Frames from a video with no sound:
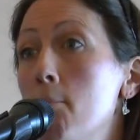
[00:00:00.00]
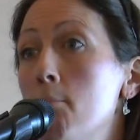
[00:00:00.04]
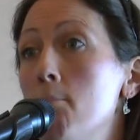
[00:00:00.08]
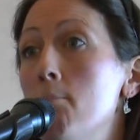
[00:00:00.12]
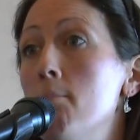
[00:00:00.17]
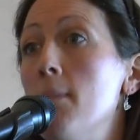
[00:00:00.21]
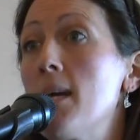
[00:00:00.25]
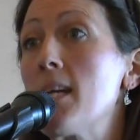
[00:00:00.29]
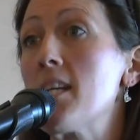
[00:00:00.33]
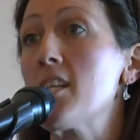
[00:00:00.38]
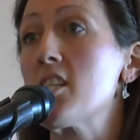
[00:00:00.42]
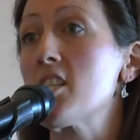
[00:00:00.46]

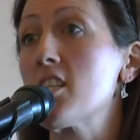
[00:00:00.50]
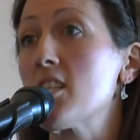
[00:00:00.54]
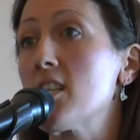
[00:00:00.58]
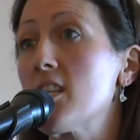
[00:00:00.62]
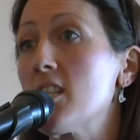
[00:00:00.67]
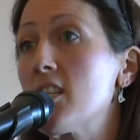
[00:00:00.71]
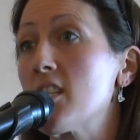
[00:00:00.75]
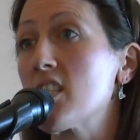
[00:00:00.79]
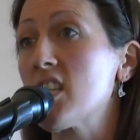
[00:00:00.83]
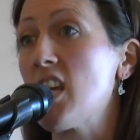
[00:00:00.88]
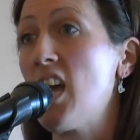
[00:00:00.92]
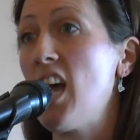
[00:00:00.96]

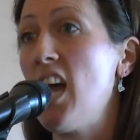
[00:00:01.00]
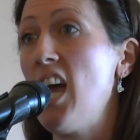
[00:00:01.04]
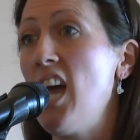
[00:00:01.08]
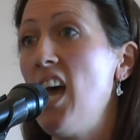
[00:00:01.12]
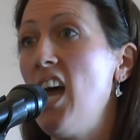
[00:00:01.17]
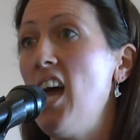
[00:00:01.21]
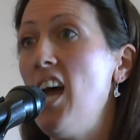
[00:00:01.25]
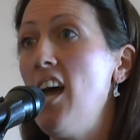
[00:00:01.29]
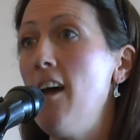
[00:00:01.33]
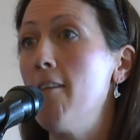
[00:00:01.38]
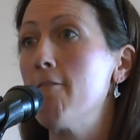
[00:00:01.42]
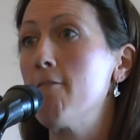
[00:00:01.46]
maintenance
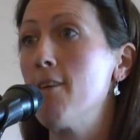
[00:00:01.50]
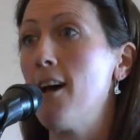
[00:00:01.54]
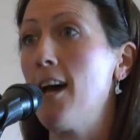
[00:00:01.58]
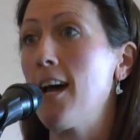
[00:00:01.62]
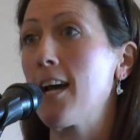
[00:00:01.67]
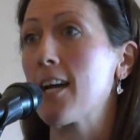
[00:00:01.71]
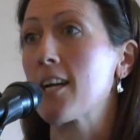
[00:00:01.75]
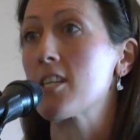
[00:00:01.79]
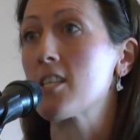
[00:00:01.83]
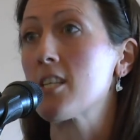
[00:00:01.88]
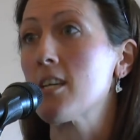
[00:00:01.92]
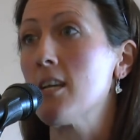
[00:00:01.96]

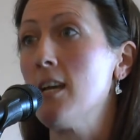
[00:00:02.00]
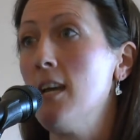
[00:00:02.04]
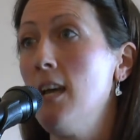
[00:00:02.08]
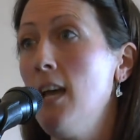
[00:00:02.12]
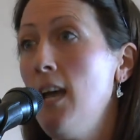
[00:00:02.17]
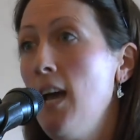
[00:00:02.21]
effect.